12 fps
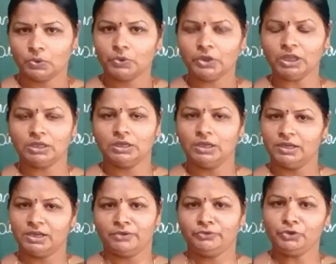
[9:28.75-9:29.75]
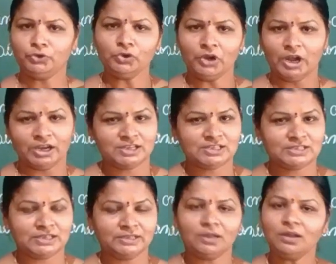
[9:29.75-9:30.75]
Okay, now you
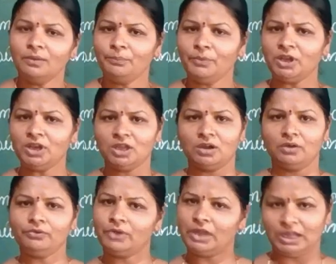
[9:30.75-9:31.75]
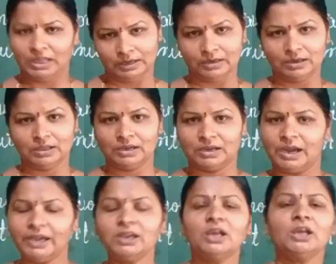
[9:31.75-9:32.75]
understand the meaning of air,
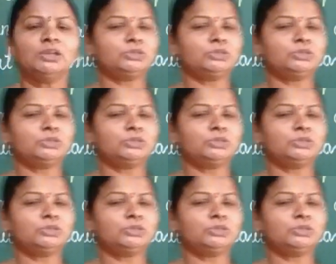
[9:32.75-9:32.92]
right?